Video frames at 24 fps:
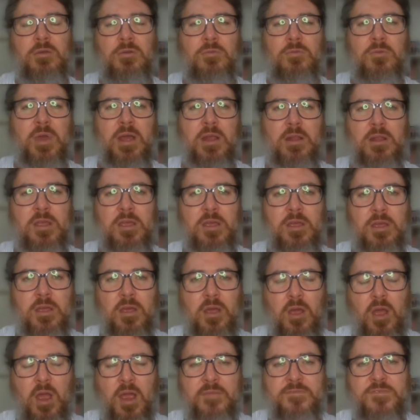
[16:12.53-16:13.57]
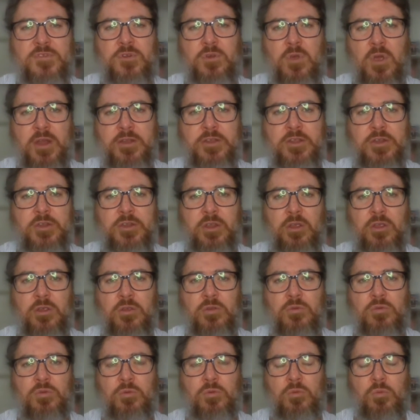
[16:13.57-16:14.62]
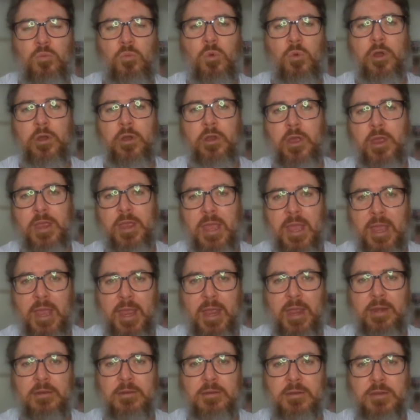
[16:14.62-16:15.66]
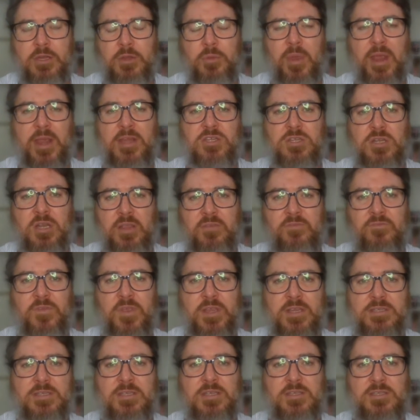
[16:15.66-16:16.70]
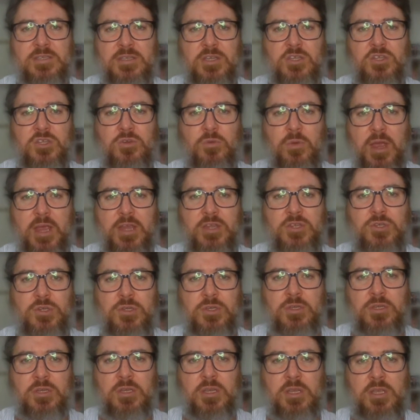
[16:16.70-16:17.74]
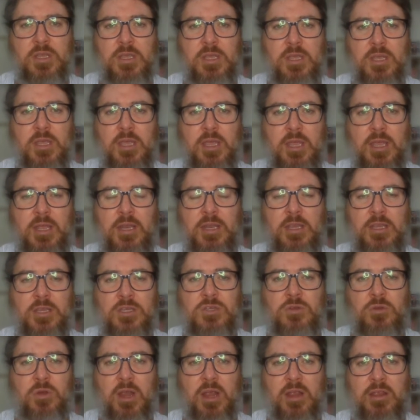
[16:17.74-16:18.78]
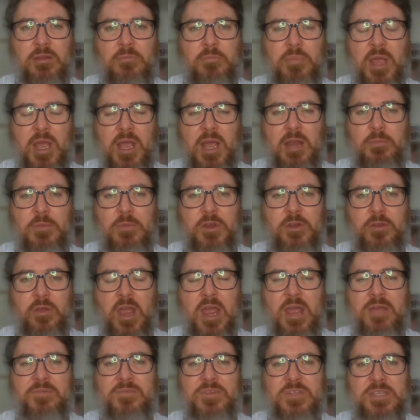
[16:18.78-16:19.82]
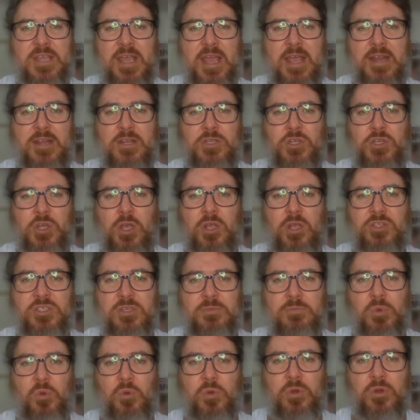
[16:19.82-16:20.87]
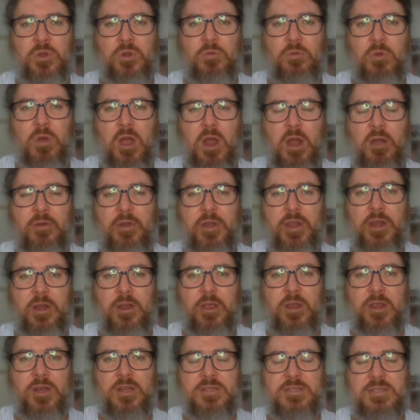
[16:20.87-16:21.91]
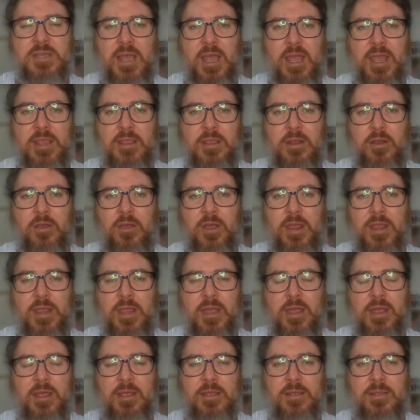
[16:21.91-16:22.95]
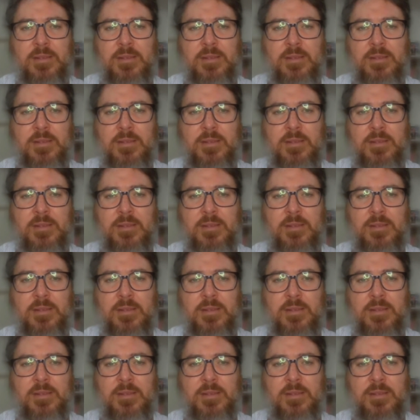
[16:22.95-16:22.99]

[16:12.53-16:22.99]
Well, I've tried to do what I can to actually fix this situation in the Australian Parliament. I oversat a child support inquiry, and I've got to say that I